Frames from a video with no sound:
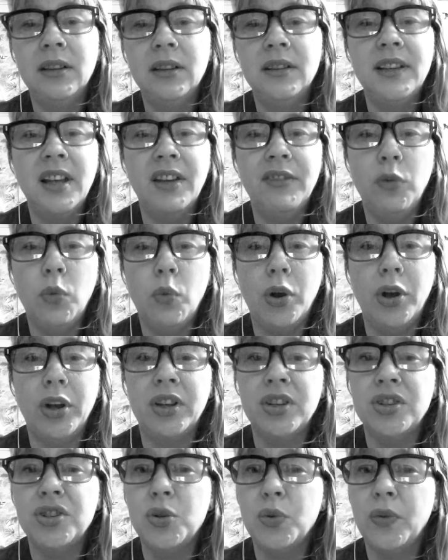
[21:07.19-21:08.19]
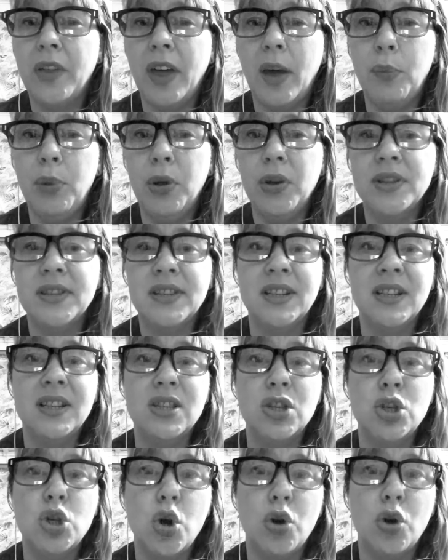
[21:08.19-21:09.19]
never work until that person is
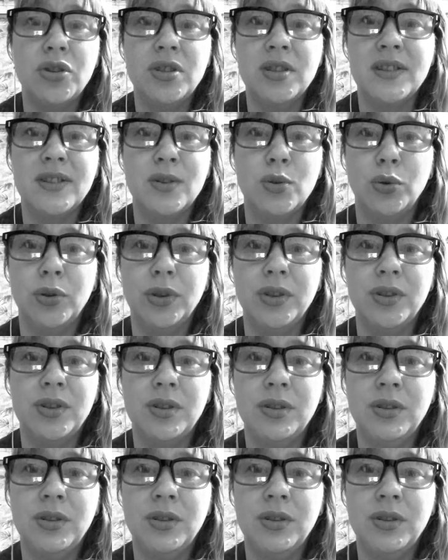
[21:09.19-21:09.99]
not distorted.